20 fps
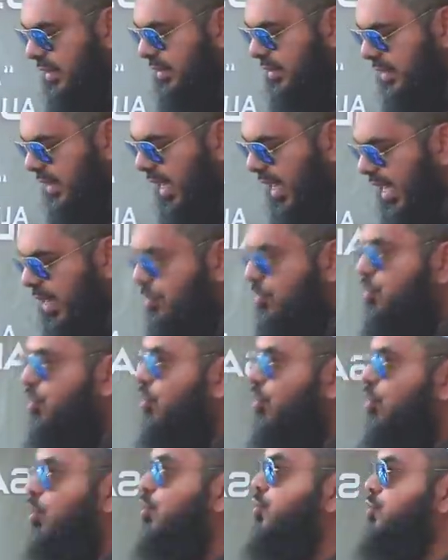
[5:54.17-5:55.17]
these times,
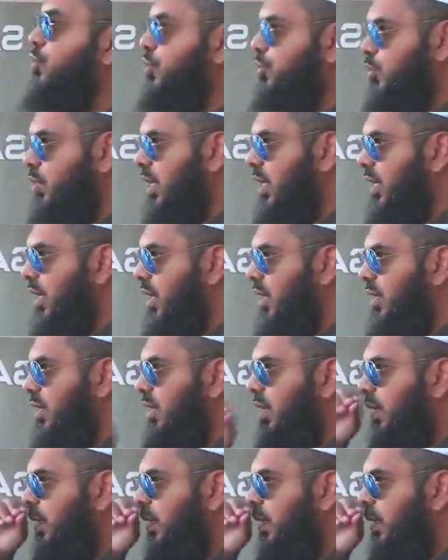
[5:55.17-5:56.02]
you're closer to Allah.